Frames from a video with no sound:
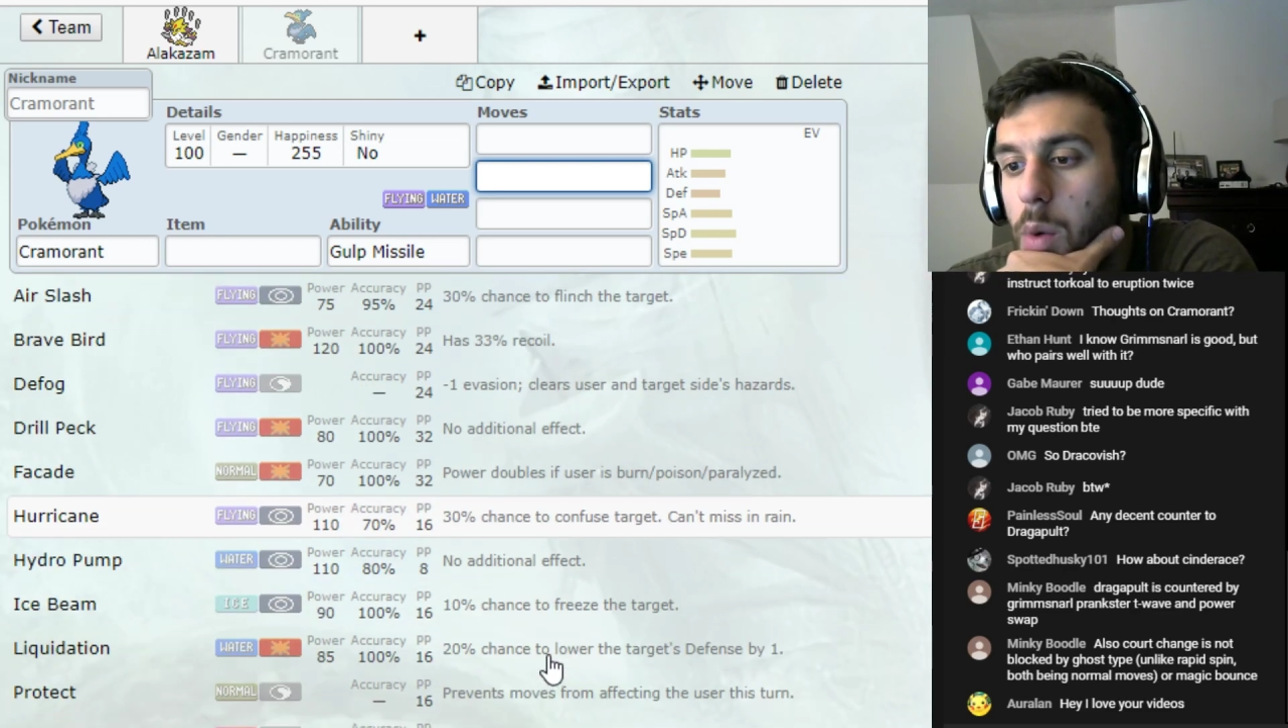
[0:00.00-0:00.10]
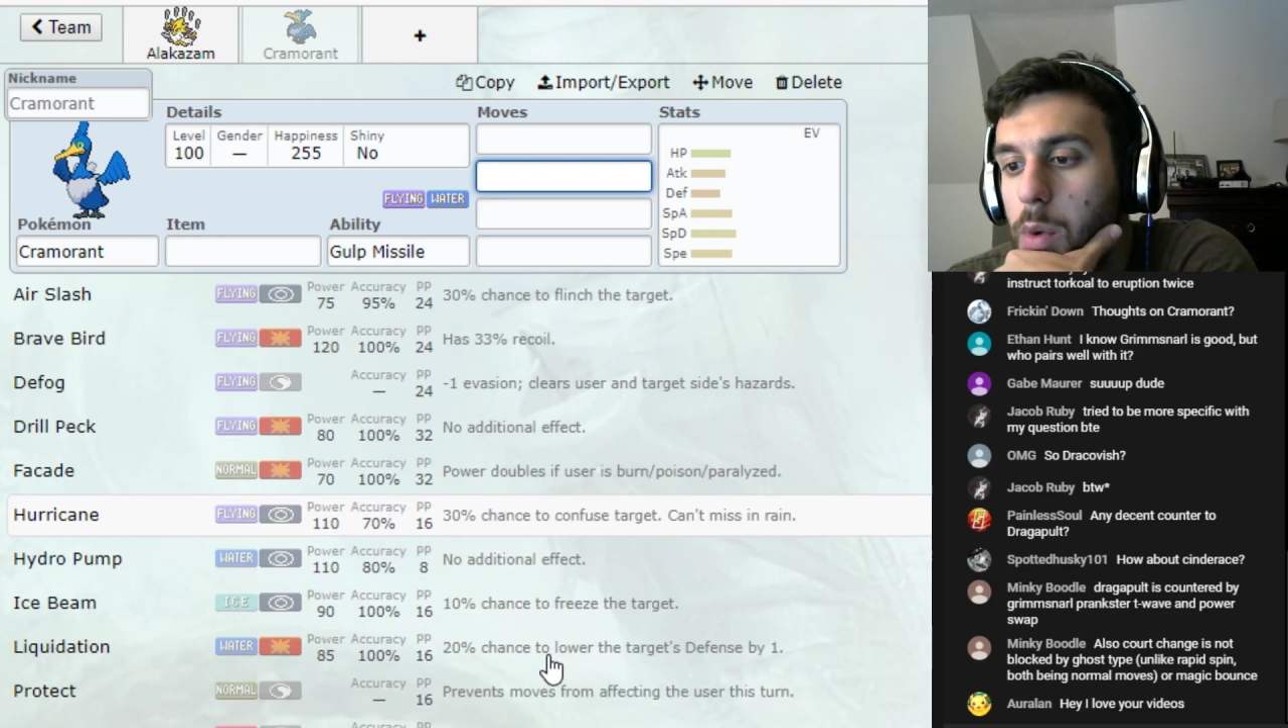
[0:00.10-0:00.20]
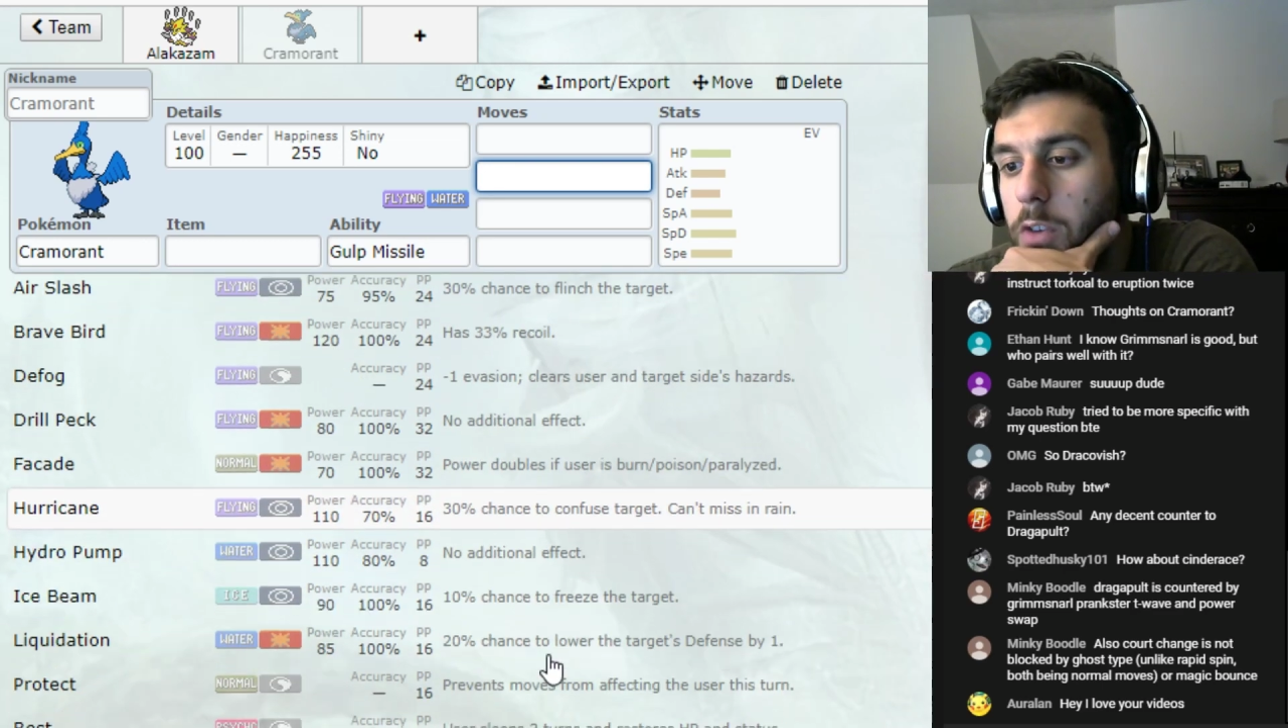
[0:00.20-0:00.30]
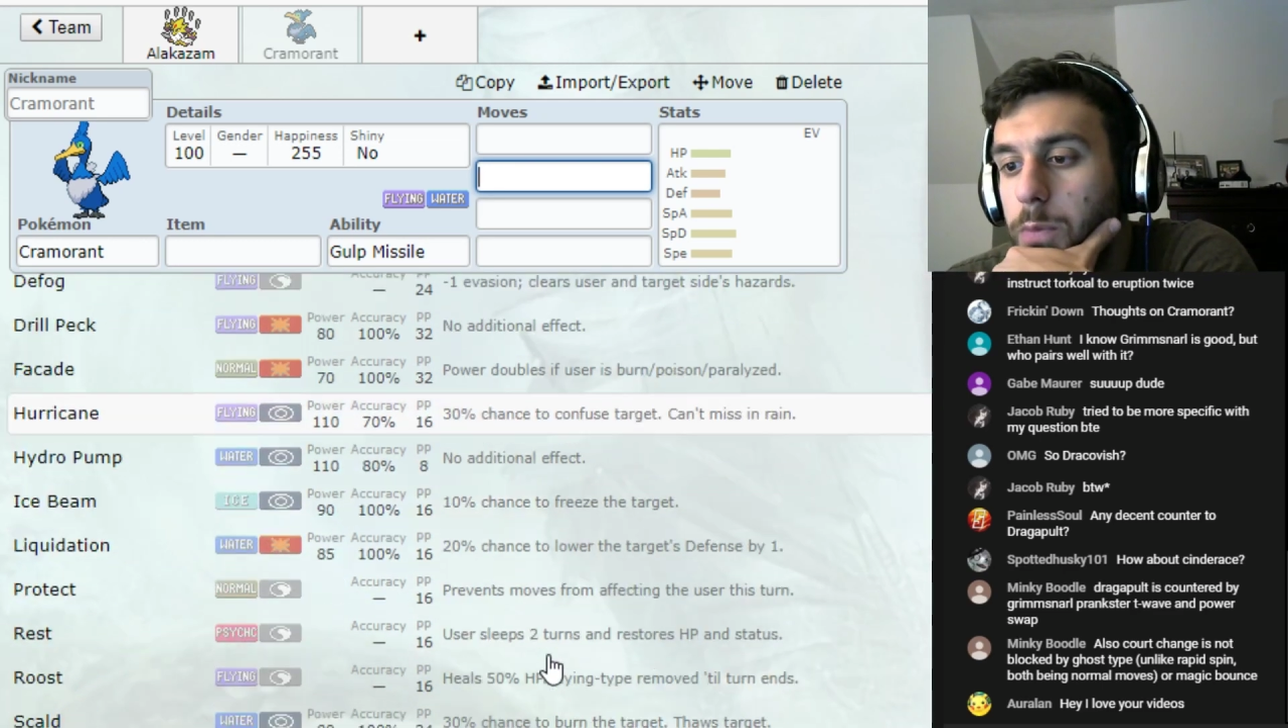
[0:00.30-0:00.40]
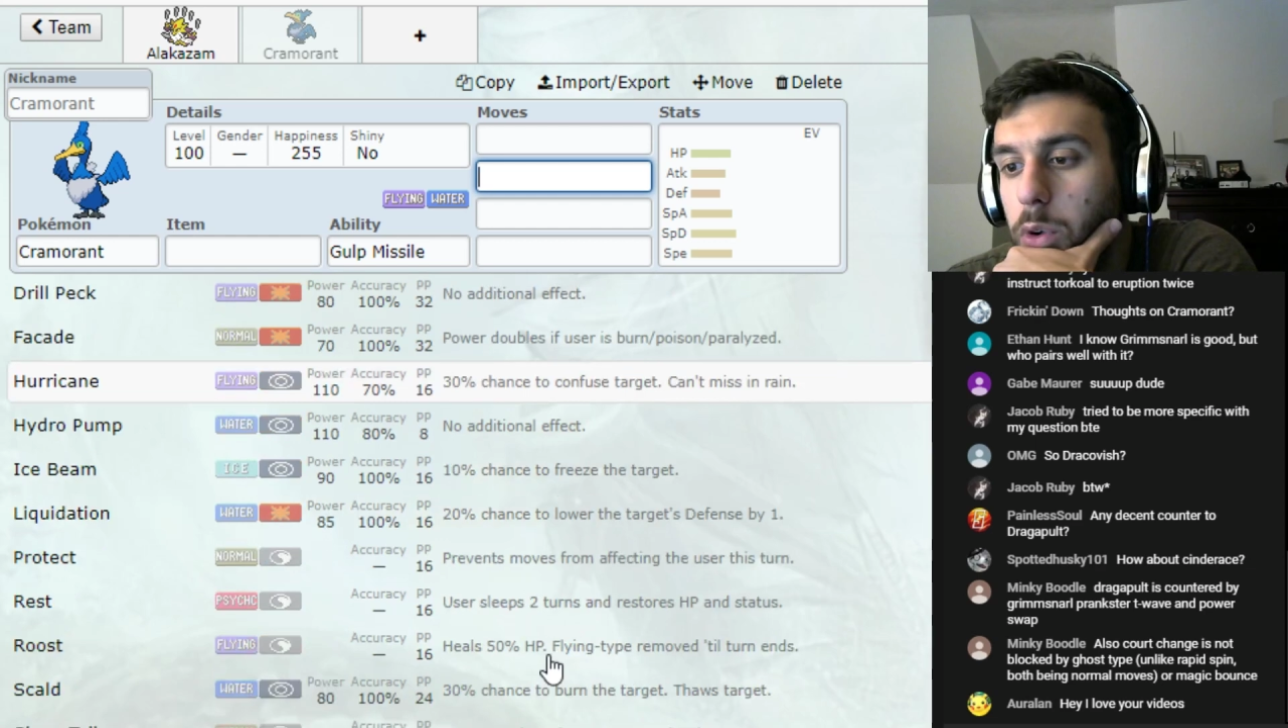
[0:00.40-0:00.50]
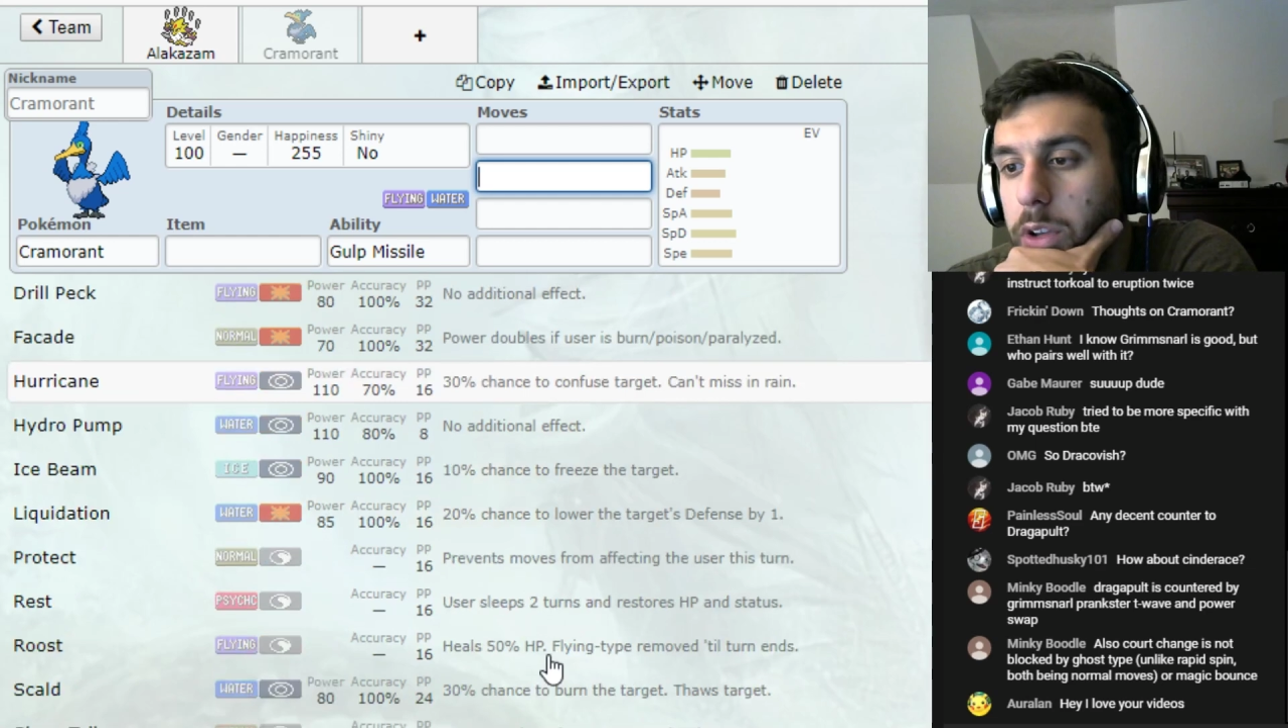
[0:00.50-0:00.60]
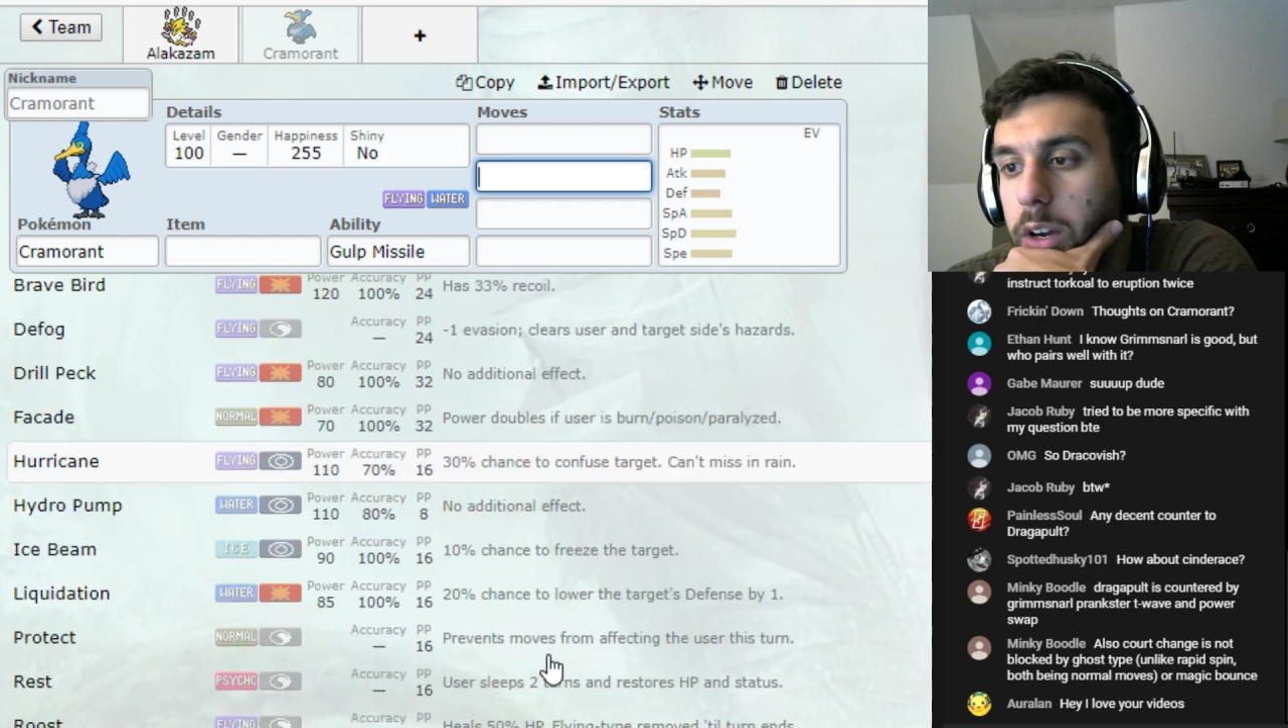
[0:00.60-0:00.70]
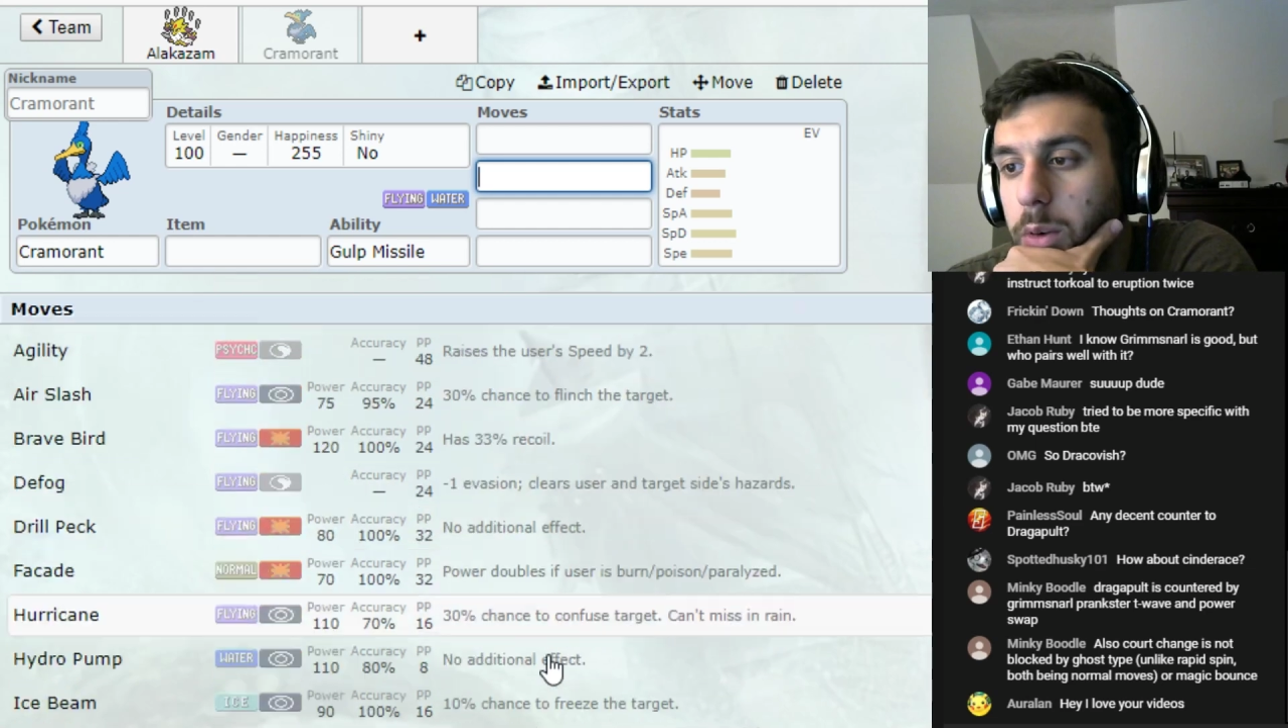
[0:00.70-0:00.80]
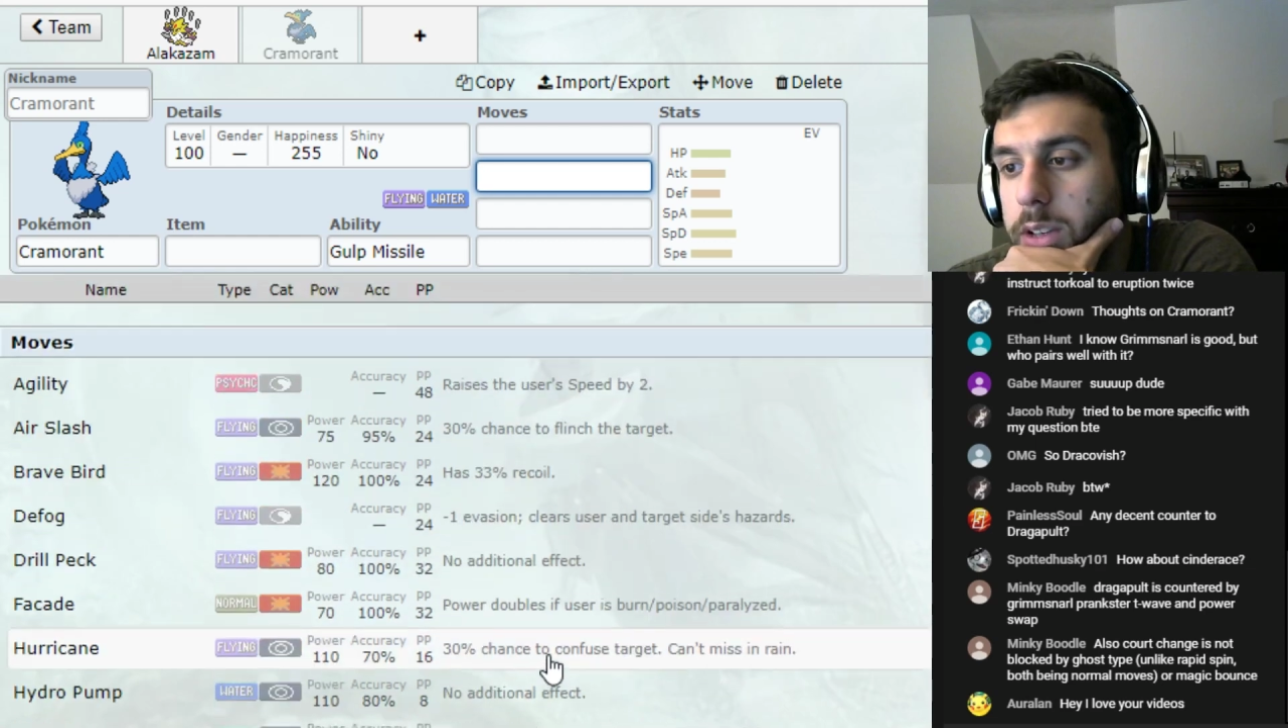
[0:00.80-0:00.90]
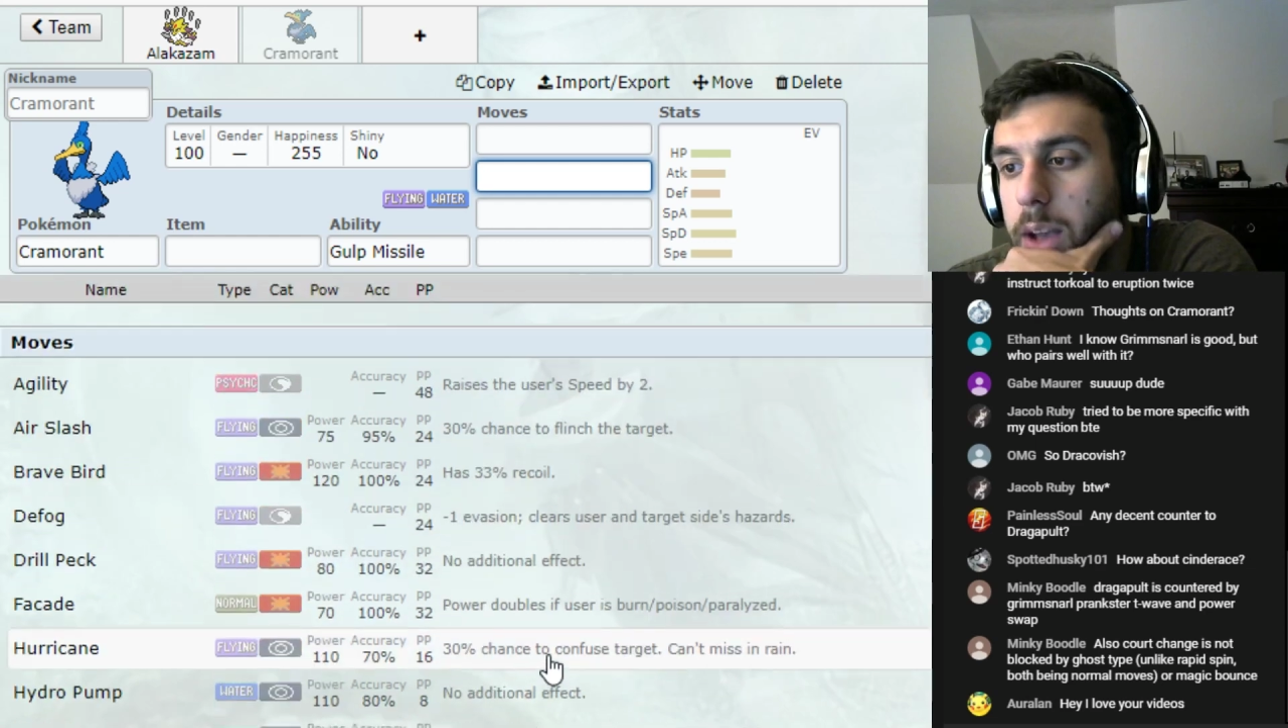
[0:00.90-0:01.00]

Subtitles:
move pool here.